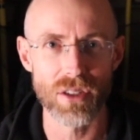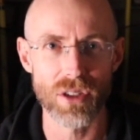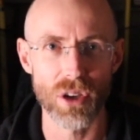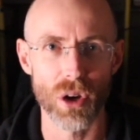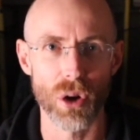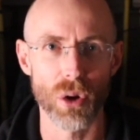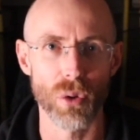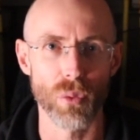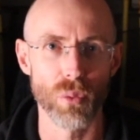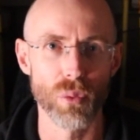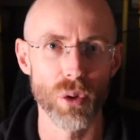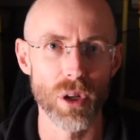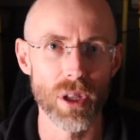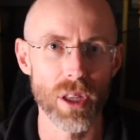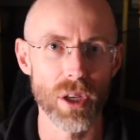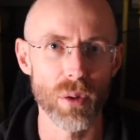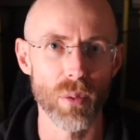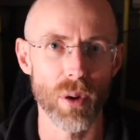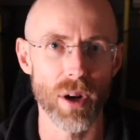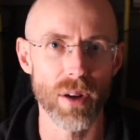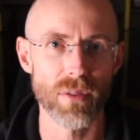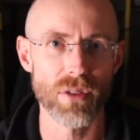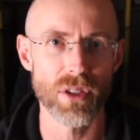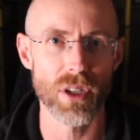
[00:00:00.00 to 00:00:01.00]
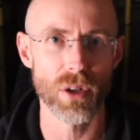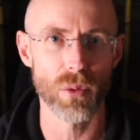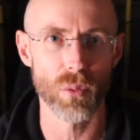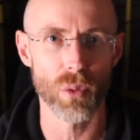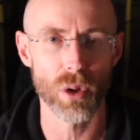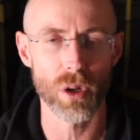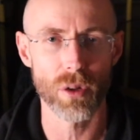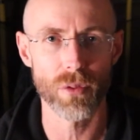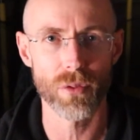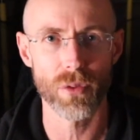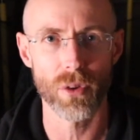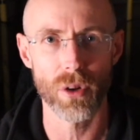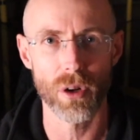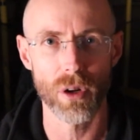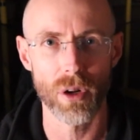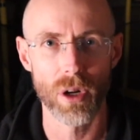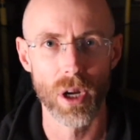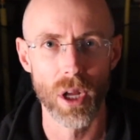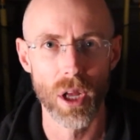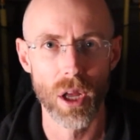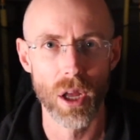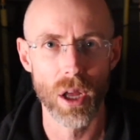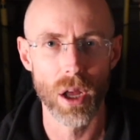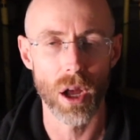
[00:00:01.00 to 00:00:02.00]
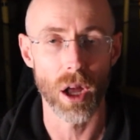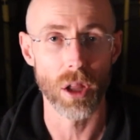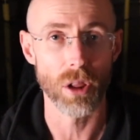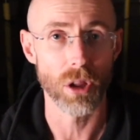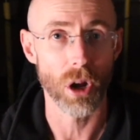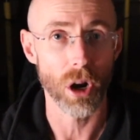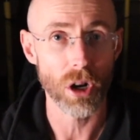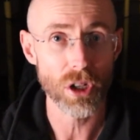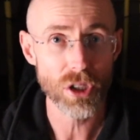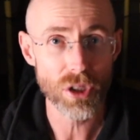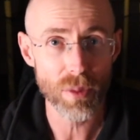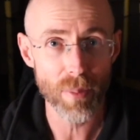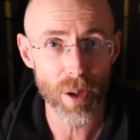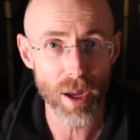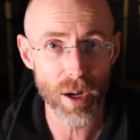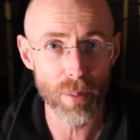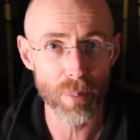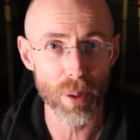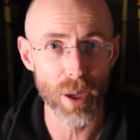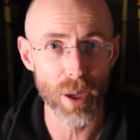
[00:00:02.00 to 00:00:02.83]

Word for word: So, really, what I've seen work for a large amount of